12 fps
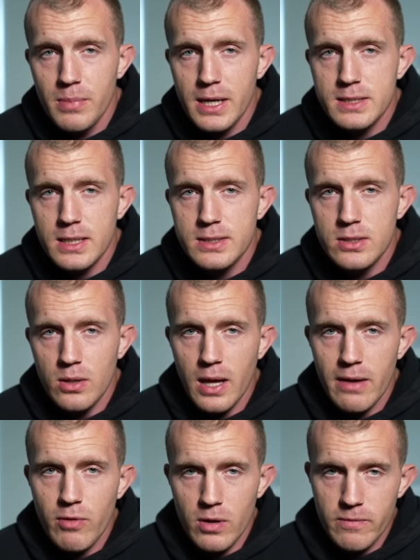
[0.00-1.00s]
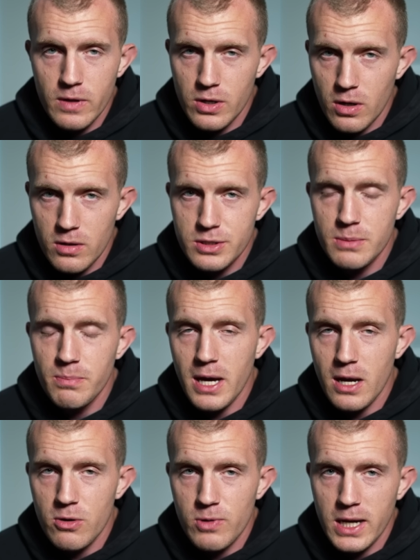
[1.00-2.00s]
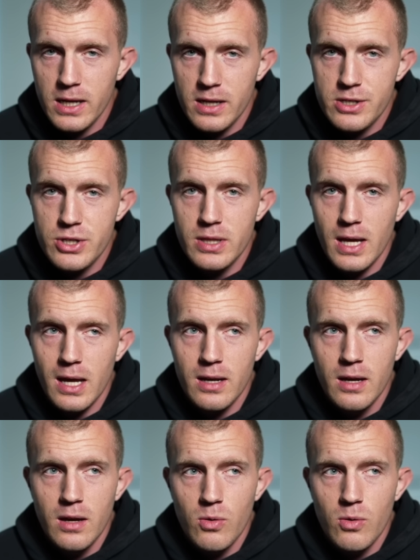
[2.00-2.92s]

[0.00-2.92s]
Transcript: because I still have all of the knowledge and pattern recognition that